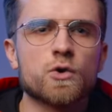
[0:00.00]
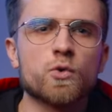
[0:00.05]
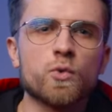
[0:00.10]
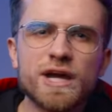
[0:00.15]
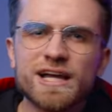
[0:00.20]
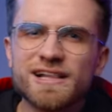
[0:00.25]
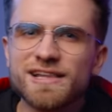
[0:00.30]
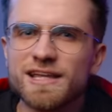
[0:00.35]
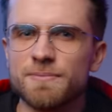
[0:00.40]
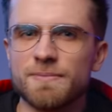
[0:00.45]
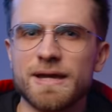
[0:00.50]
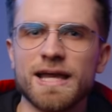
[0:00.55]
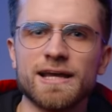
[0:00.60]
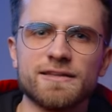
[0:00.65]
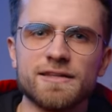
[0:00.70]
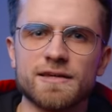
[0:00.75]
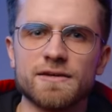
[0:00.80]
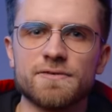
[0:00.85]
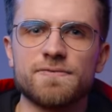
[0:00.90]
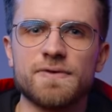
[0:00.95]
quickly
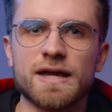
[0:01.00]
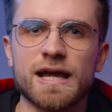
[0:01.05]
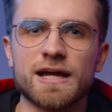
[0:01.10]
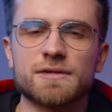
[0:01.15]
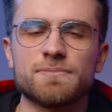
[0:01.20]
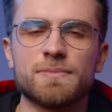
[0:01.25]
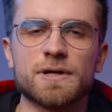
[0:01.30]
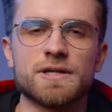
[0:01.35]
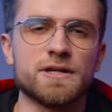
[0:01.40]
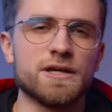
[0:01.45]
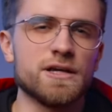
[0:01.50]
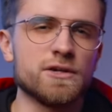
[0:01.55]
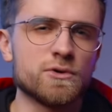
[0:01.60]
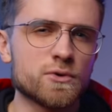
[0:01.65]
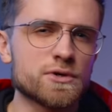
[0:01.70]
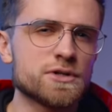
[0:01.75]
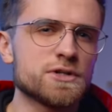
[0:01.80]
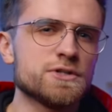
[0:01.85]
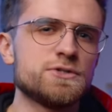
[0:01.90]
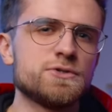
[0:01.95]
make the effect, but in
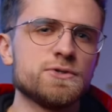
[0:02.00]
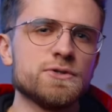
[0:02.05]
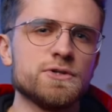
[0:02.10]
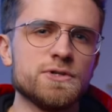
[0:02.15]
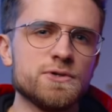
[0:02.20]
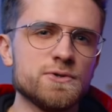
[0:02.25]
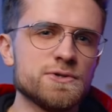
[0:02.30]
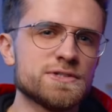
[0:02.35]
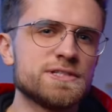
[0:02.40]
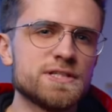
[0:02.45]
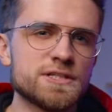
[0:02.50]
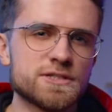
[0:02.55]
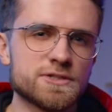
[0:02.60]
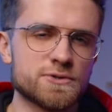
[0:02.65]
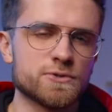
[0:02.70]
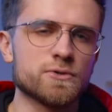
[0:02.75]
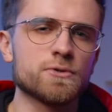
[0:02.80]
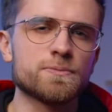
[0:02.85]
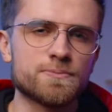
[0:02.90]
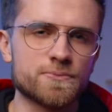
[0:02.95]
order to use this
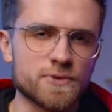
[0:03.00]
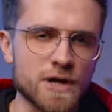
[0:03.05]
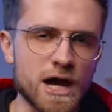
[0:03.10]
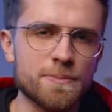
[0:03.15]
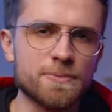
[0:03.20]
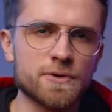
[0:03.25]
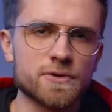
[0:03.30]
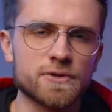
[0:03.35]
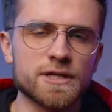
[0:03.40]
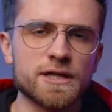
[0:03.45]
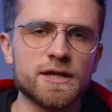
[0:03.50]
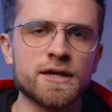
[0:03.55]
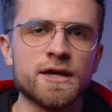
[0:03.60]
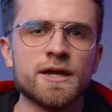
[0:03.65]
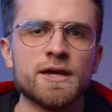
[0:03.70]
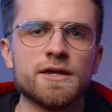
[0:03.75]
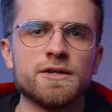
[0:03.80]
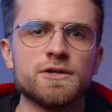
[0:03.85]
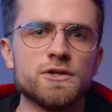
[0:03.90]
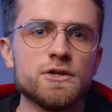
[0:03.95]
tool properly,
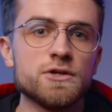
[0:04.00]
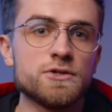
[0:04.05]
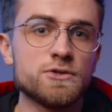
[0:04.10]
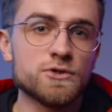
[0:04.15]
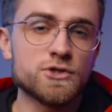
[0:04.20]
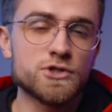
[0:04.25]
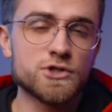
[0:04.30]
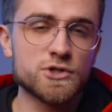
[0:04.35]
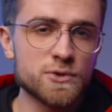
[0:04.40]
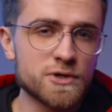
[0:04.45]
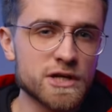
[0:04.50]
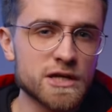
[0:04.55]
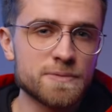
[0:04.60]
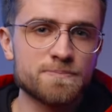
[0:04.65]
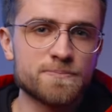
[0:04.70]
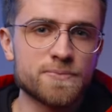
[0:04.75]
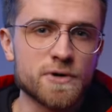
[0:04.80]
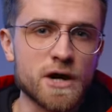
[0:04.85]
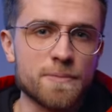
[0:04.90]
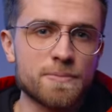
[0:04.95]
you need to shoot
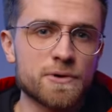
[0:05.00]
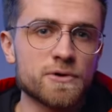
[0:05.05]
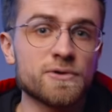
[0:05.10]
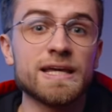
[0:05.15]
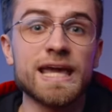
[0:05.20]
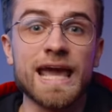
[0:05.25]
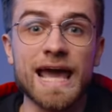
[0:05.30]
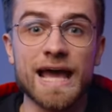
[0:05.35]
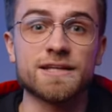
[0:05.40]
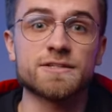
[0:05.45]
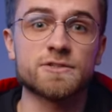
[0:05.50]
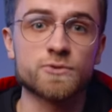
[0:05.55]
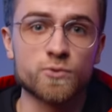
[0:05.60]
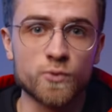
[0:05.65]
it properly as